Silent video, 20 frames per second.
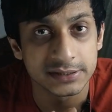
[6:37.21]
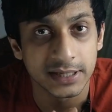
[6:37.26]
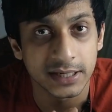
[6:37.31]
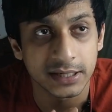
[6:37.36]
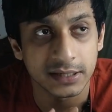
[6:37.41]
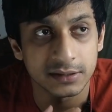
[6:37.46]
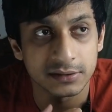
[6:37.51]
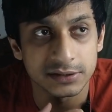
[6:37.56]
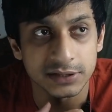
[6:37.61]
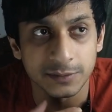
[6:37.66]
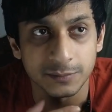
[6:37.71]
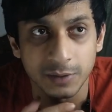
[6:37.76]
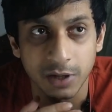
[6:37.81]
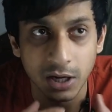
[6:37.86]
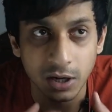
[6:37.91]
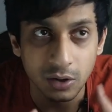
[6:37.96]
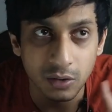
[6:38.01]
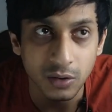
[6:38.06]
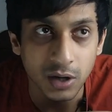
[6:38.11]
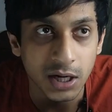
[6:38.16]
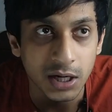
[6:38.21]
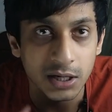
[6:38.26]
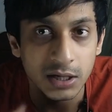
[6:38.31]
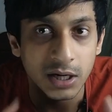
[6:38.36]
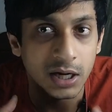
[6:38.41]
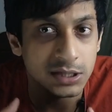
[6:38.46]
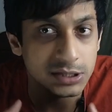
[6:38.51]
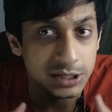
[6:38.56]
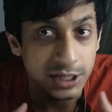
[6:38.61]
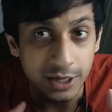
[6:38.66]
somehow are
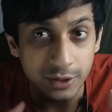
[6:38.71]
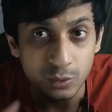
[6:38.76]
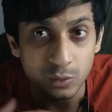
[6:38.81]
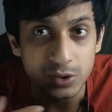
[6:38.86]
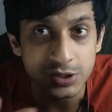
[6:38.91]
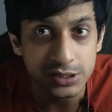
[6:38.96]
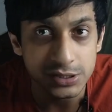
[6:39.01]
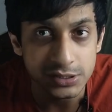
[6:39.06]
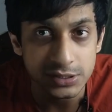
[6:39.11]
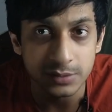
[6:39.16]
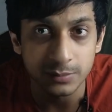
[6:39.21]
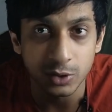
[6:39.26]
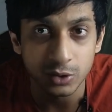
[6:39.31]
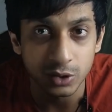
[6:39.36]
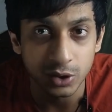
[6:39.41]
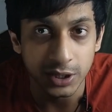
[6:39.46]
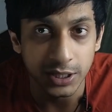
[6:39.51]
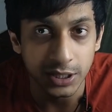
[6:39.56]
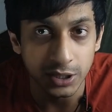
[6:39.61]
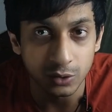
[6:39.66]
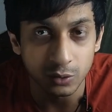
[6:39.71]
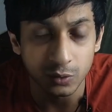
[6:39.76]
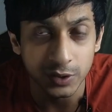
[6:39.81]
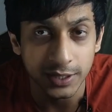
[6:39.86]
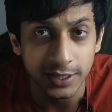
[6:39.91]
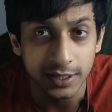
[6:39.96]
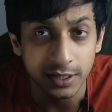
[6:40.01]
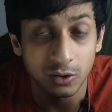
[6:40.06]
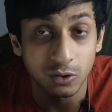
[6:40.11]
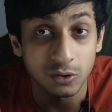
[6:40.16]
asking questions about the keto thing
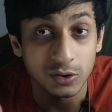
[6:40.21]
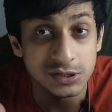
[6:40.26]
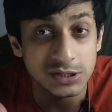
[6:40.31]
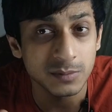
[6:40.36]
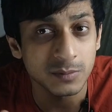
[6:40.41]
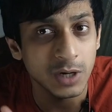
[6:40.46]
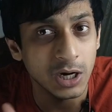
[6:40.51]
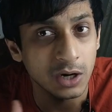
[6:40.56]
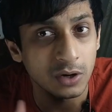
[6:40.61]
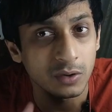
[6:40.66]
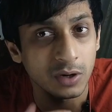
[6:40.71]
or somehow